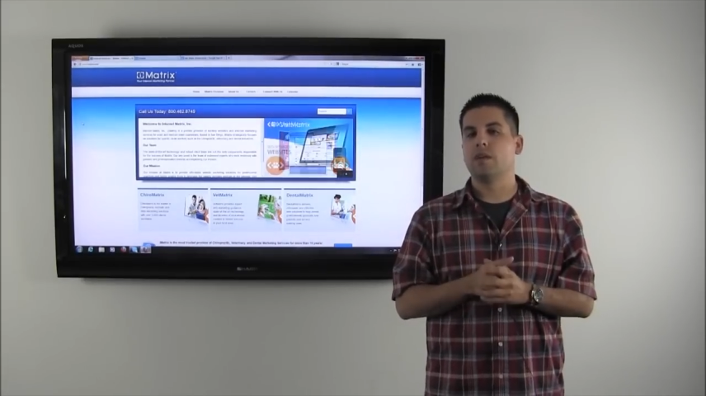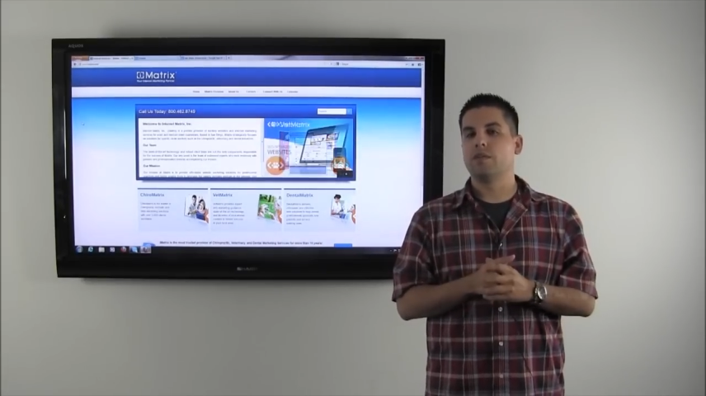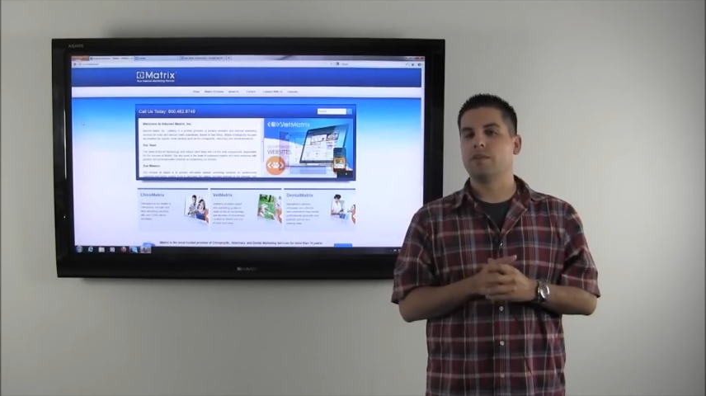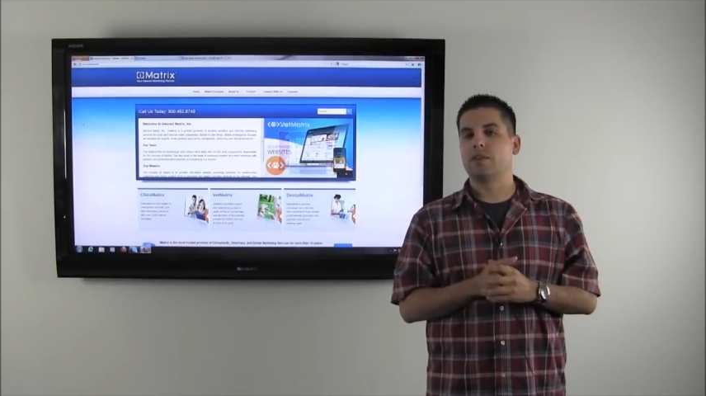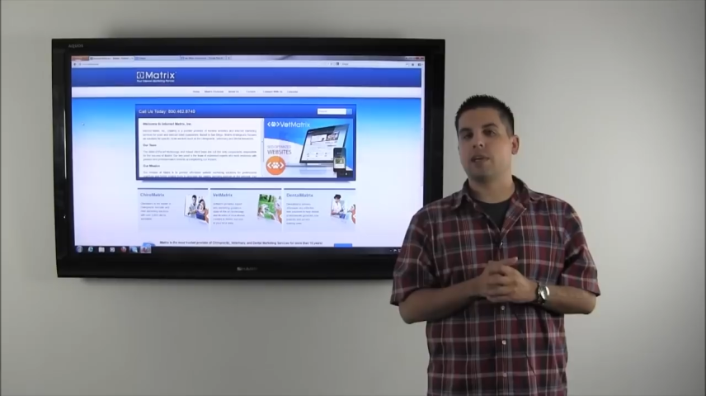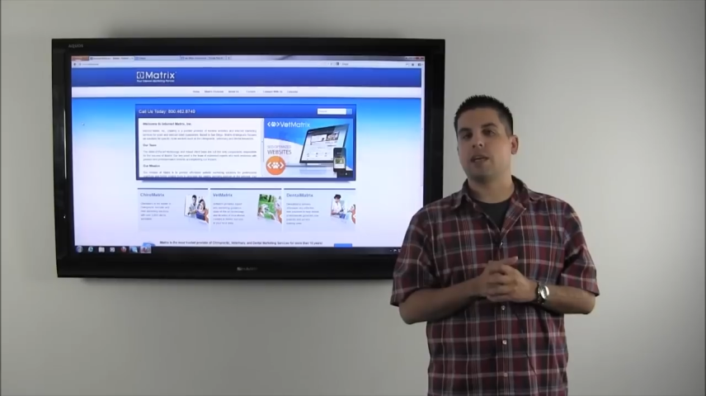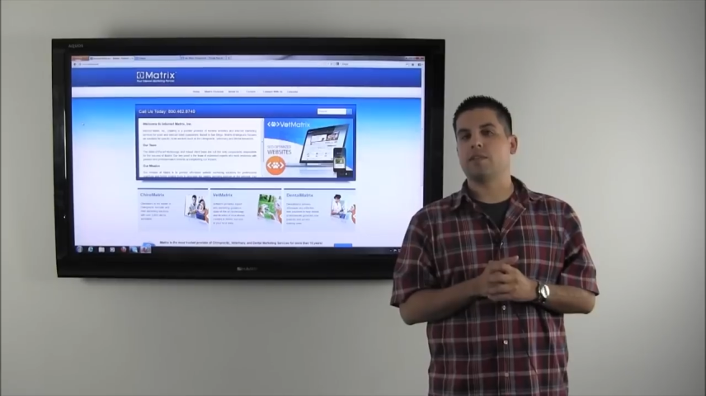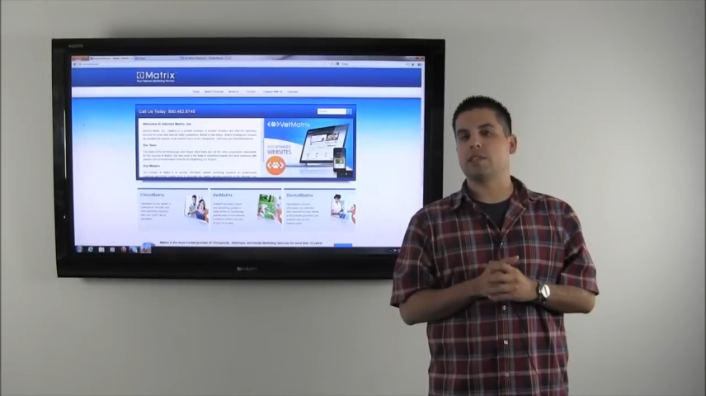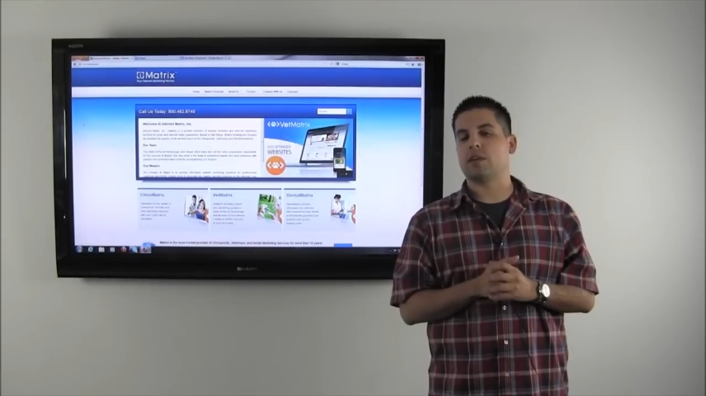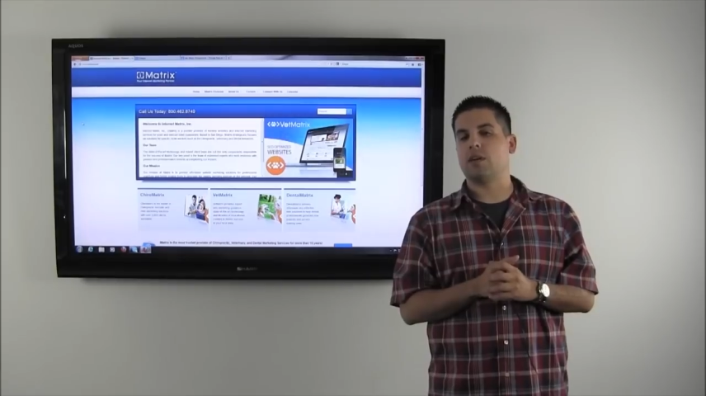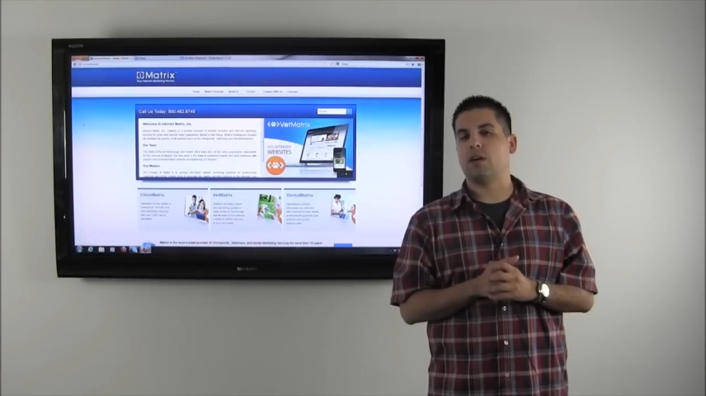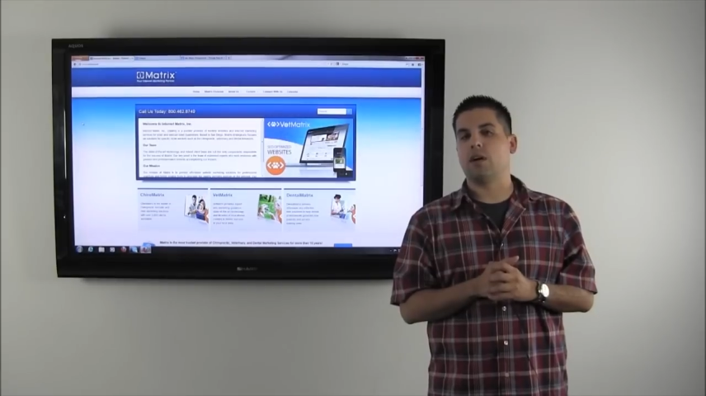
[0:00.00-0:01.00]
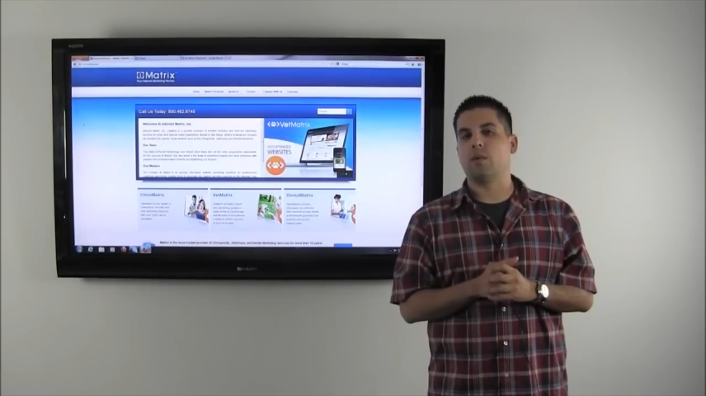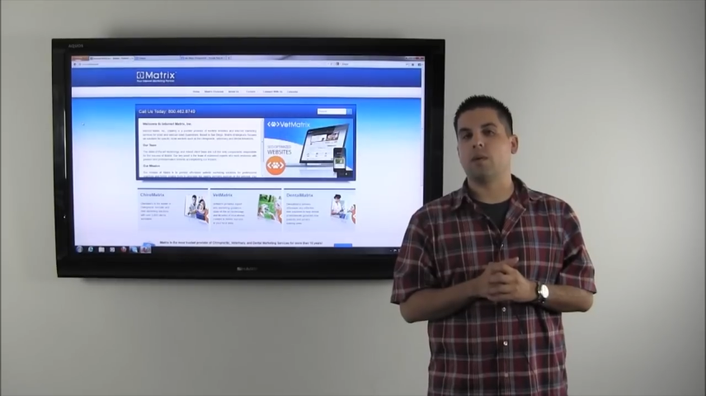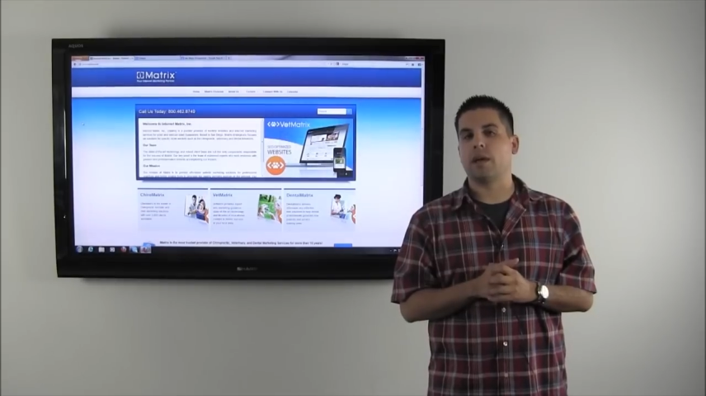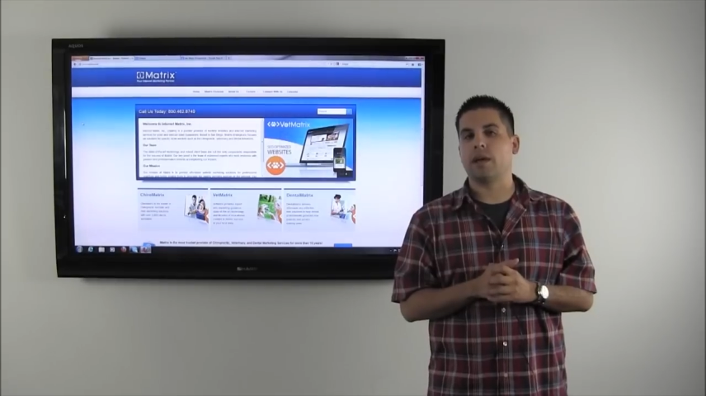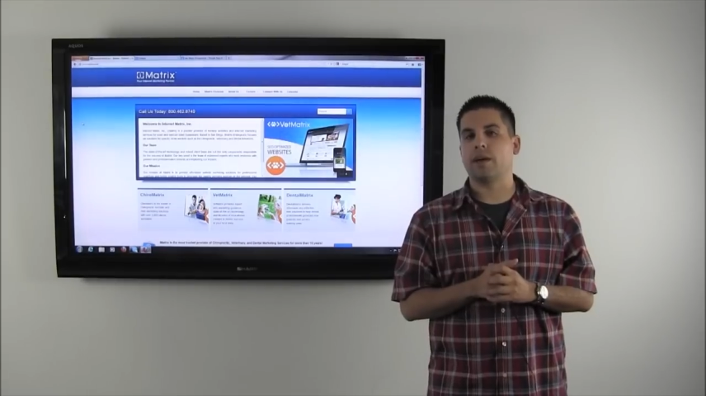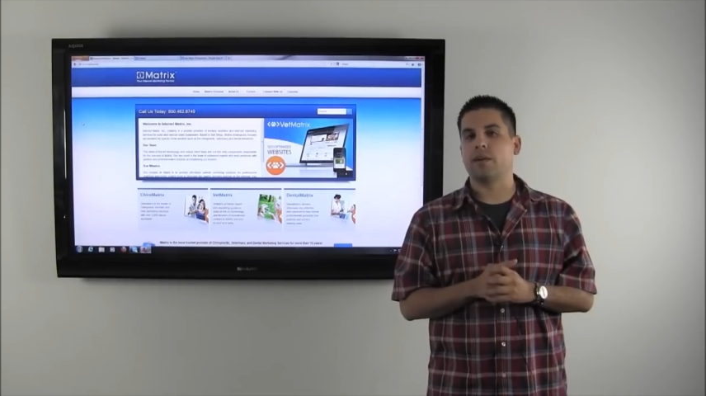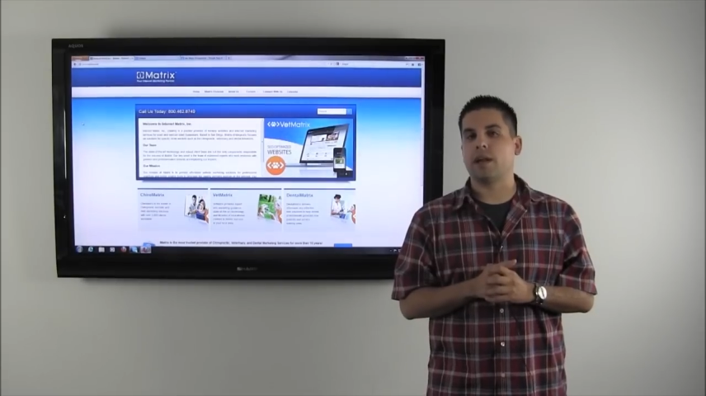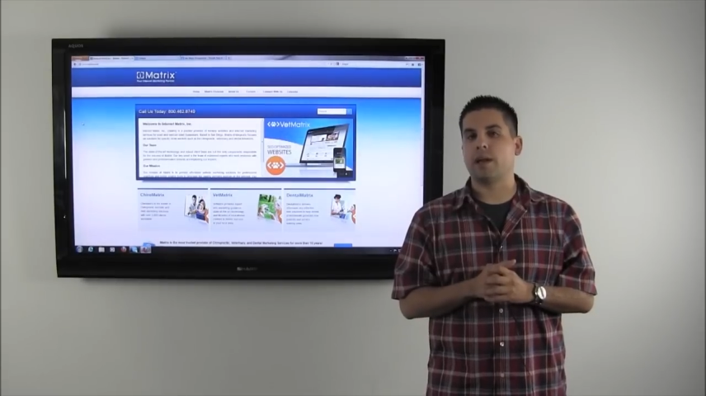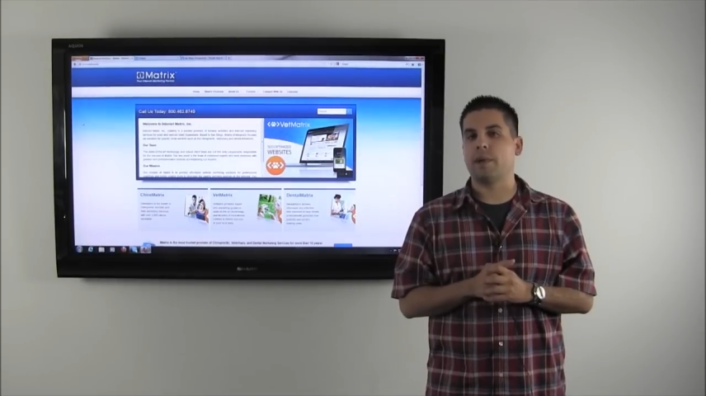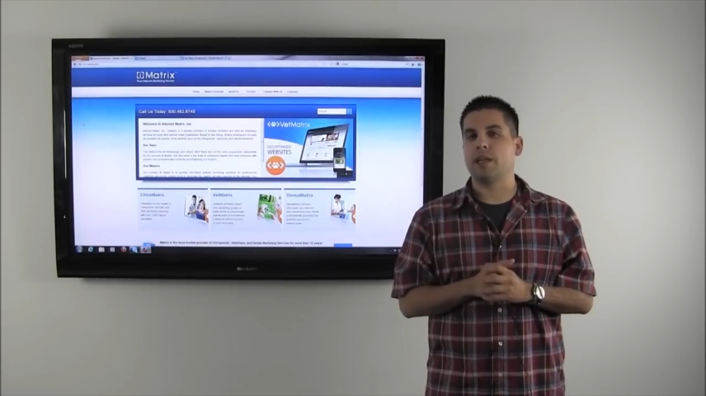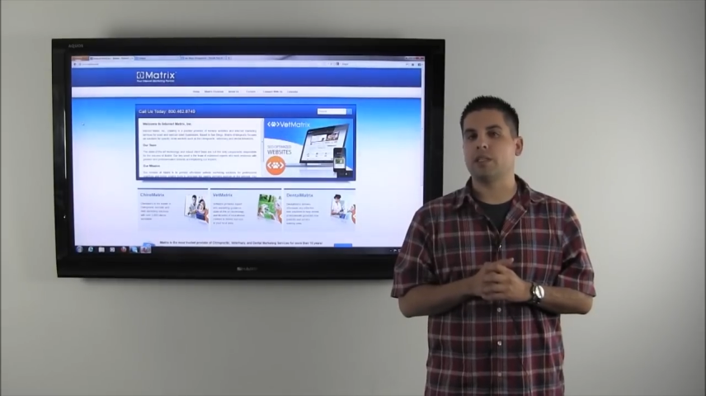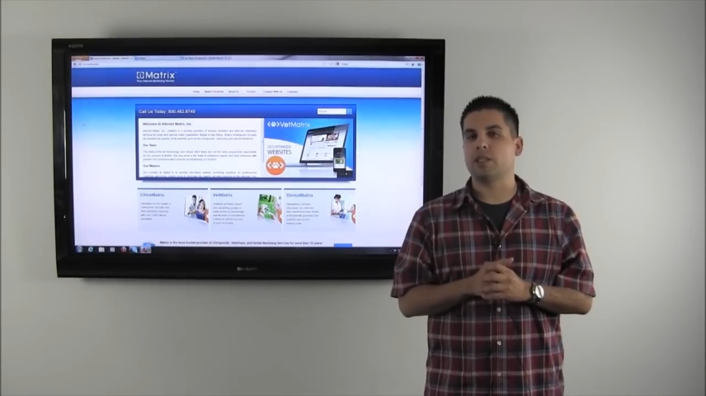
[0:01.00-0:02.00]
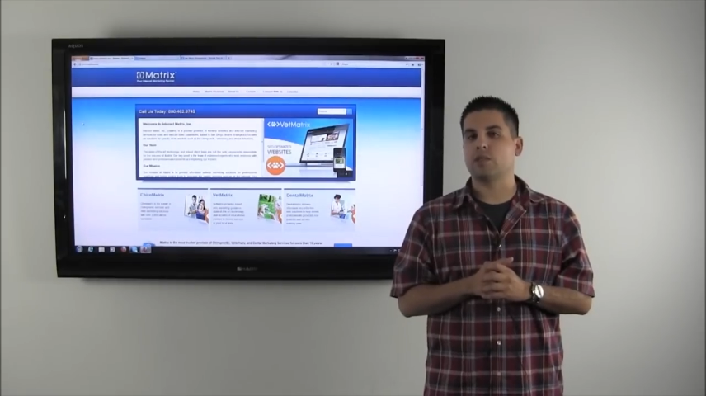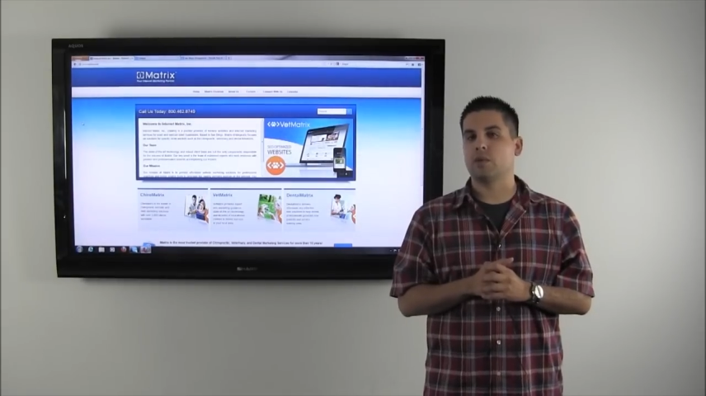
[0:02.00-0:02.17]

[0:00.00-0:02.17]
feel free to give us a call at 1-800-iMatrix.